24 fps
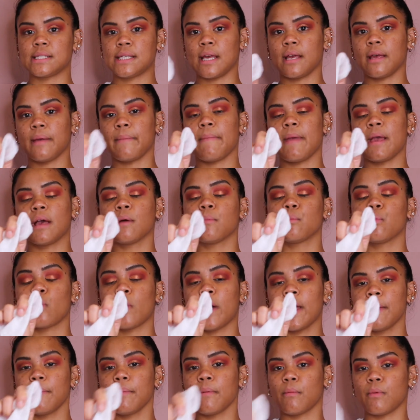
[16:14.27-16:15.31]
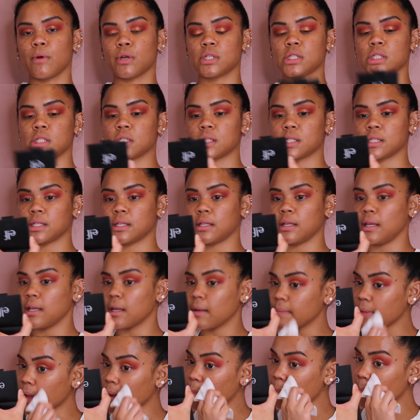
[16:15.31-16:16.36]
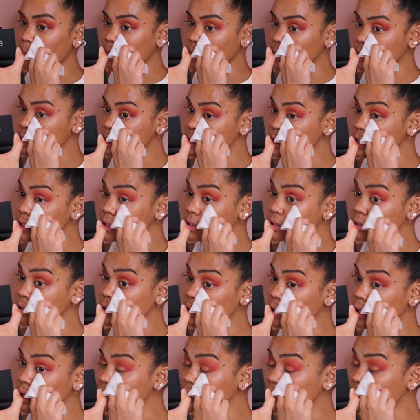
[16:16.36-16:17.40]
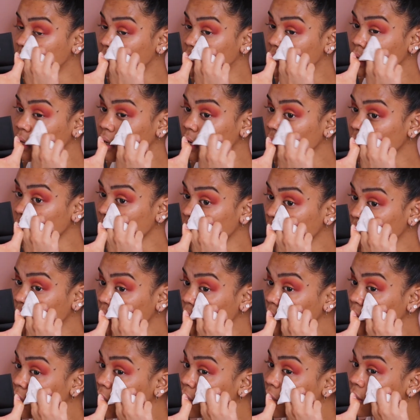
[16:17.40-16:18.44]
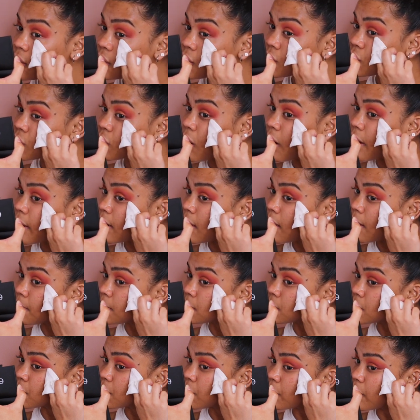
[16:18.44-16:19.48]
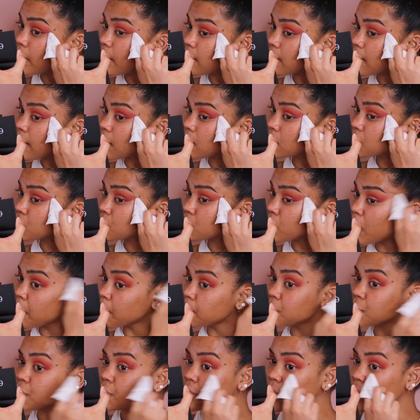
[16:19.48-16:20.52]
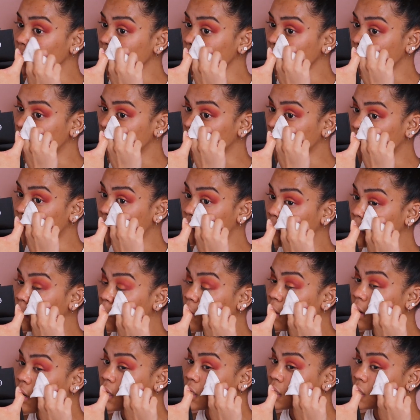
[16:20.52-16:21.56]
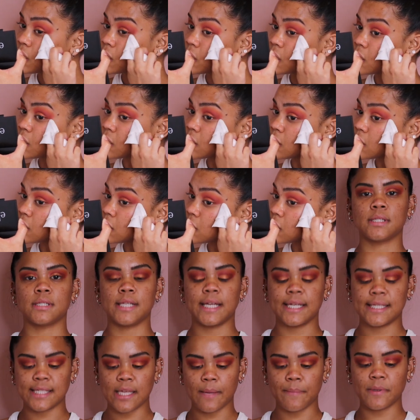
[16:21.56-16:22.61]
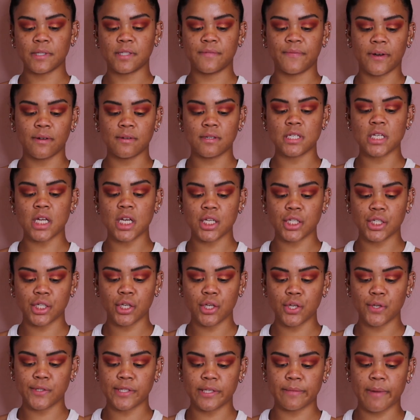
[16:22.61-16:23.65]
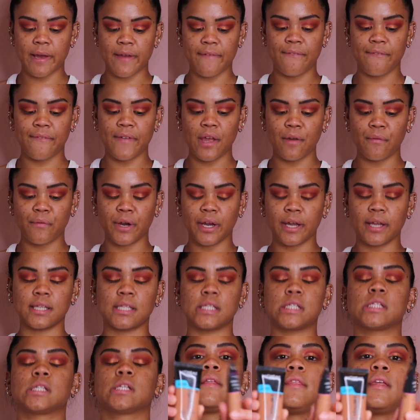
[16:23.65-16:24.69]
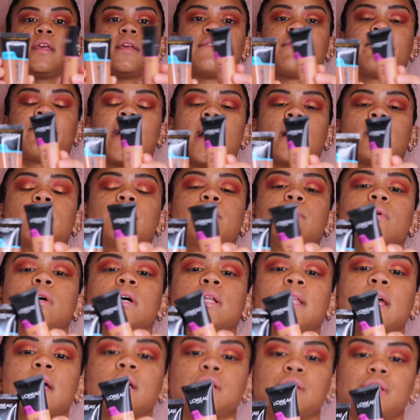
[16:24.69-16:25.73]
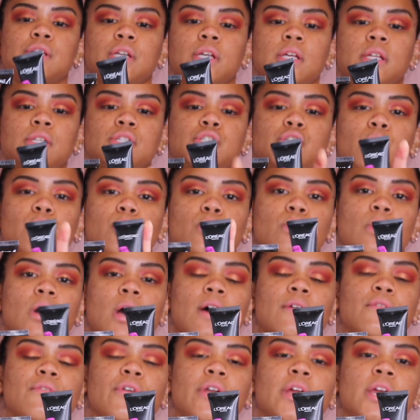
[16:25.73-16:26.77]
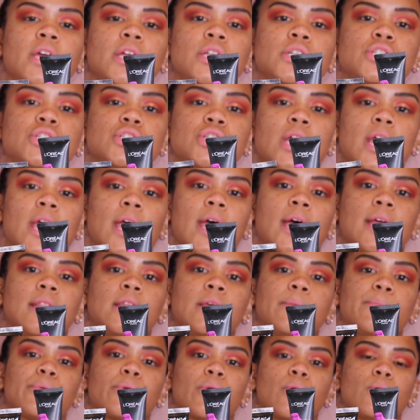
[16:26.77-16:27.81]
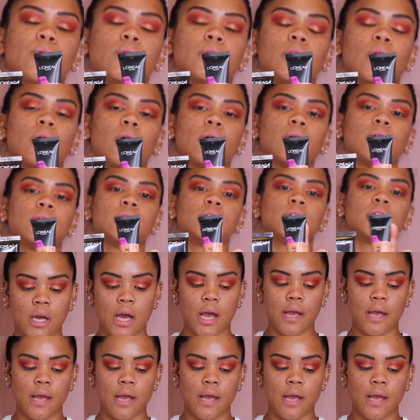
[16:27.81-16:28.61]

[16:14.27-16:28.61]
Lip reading: Take a makeup wipe and we're just gonna clean up that mess. Underneath here, draw it up to create that sharp shape that we want. Next up is foundation, using my favorite, the Infallible Collection, Total Coverage, and the Pro Glow.